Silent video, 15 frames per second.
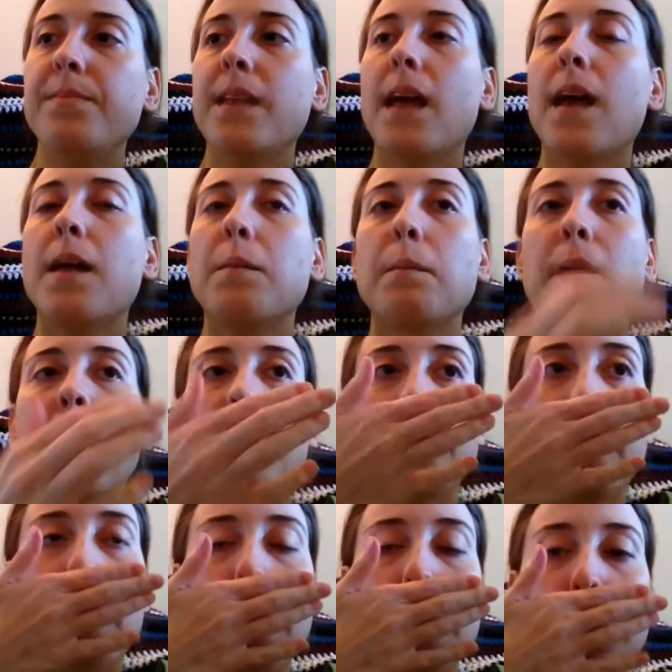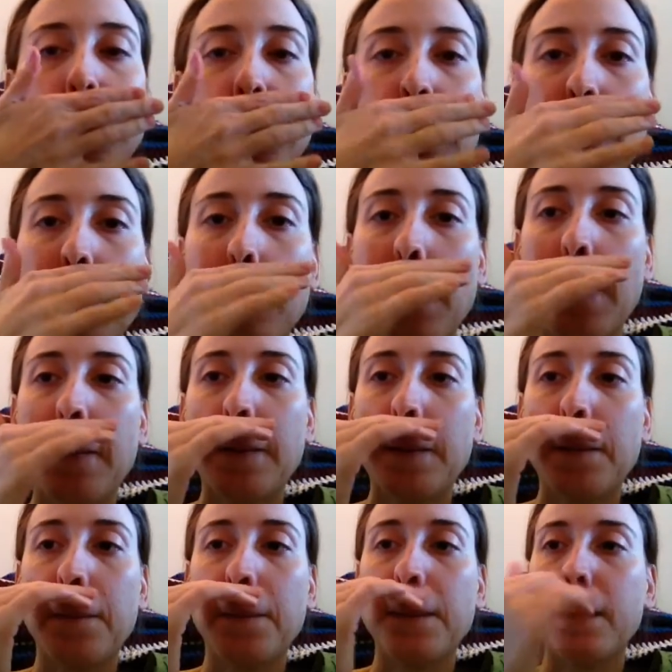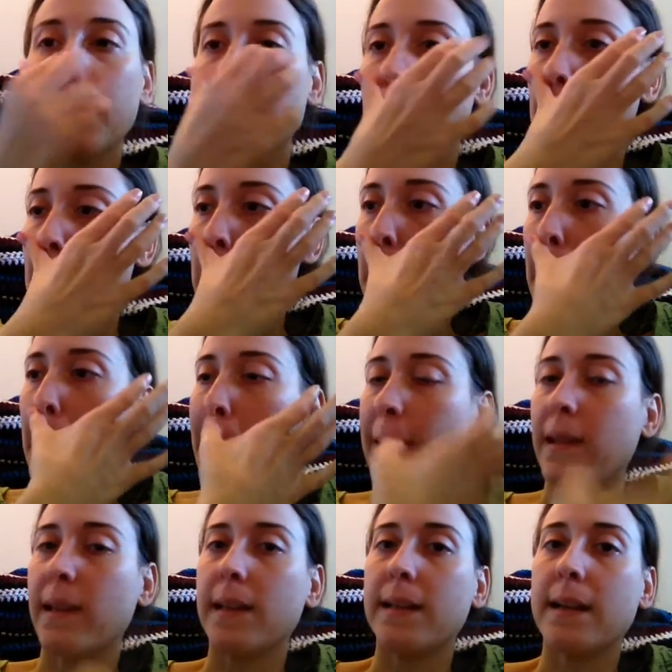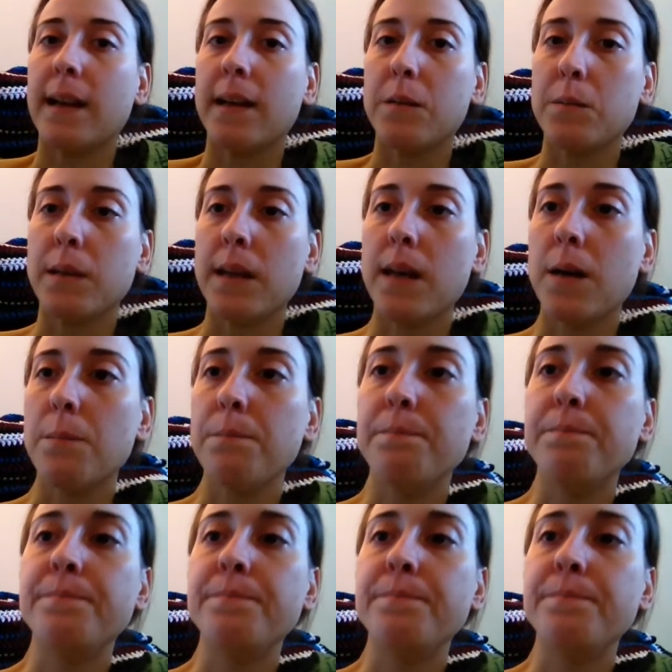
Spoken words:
And my last enema ended up being at like 9 p.m.